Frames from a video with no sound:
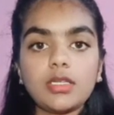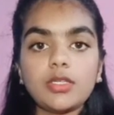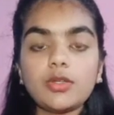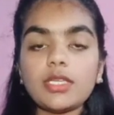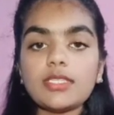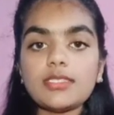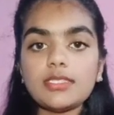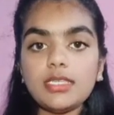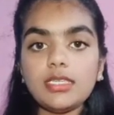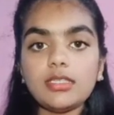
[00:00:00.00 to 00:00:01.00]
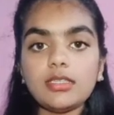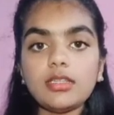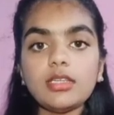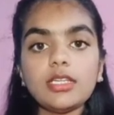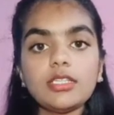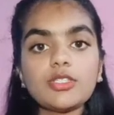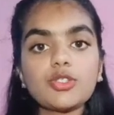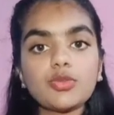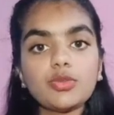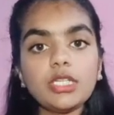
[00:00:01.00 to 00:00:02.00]
You can see here it is
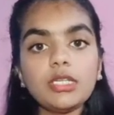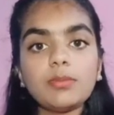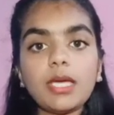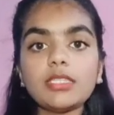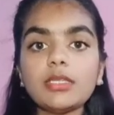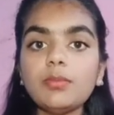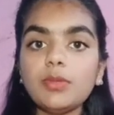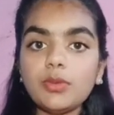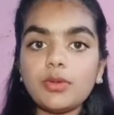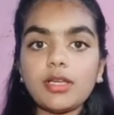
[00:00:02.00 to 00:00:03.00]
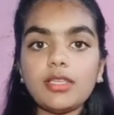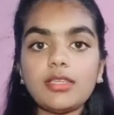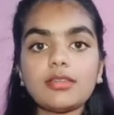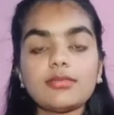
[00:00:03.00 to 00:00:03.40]
noted by the blue color.